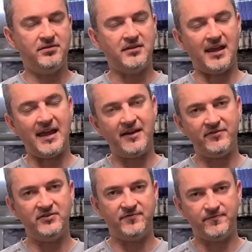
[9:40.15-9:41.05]
They
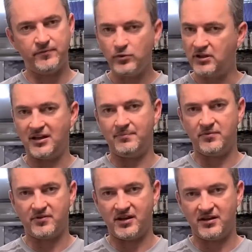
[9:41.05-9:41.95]
haven't fully
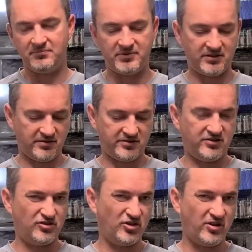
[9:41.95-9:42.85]
upgraded because
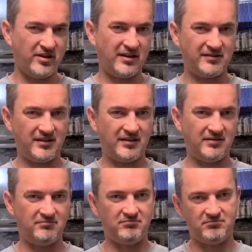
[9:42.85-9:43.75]
in China they